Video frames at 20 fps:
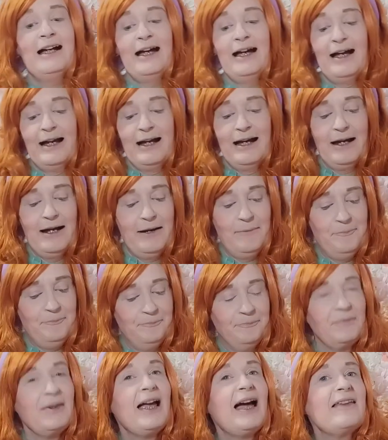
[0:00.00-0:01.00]
I
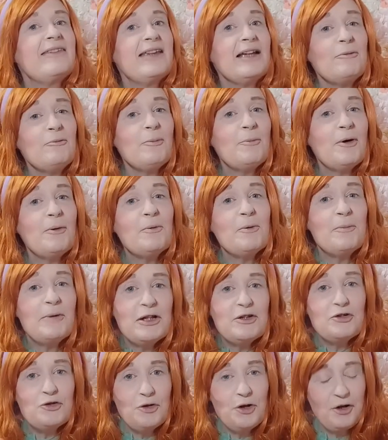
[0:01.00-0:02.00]
think we'll
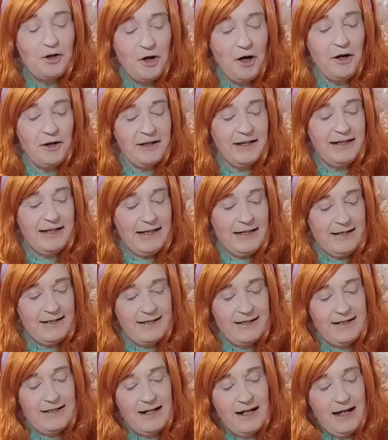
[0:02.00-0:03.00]
probably do a cut
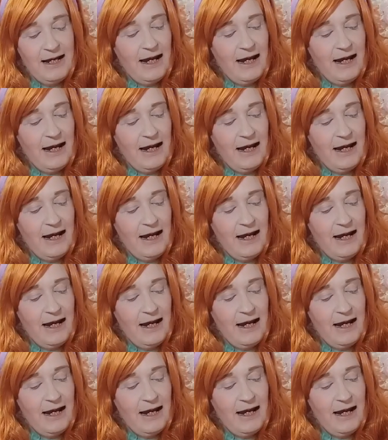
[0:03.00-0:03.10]
crease.